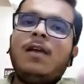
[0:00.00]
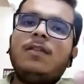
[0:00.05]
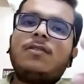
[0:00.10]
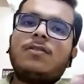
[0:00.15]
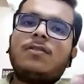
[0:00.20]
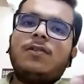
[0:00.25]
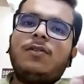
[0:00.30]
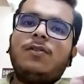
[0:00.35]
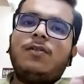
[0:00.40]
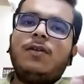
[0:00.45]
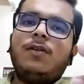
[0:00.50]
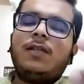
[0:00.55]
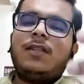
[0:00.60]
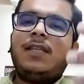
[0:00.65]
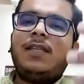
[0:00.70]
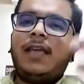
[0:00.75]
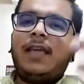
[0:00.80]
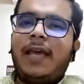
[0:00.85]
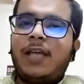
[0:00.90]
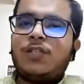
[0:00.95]
So
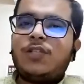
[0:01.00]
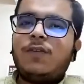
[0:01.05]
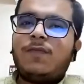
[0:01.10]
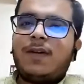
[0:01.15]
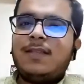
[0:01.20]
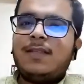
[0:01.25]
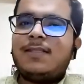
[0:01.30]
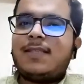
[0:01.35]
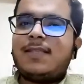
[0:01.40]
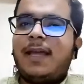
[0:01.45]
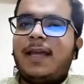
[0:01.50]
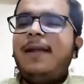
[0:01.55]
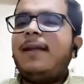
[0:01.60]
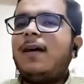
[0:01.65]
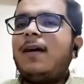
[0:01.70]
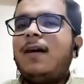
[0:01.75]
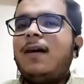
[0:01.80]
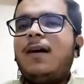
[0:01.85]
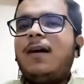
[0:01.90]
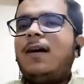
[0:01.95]
the age of consent,